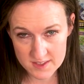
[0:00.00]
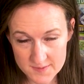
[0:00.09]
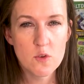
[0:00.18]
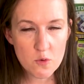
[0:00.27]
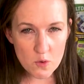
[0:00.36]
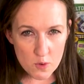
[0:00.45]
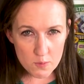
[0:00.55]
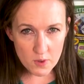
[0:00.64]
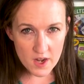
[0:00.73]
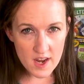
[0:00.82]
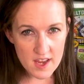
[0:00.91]
Newell
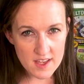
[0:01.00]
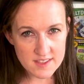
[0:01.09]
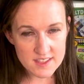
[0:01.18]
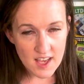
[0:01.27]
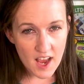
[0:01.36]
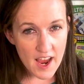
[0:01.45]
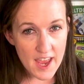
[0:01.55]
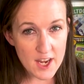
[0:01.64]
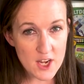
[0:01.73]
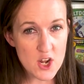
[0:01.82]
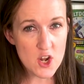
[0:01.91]
Brands, I
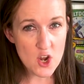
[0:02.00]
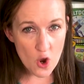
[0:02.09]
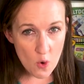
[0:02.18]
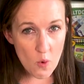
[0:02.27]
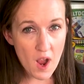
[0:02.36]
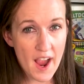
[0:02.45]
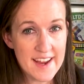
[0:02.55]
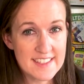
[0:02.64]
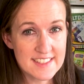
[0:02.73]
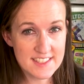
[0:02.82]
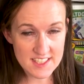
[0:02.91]
had no
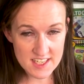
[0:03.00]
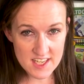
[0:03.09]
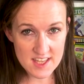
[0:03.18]
idea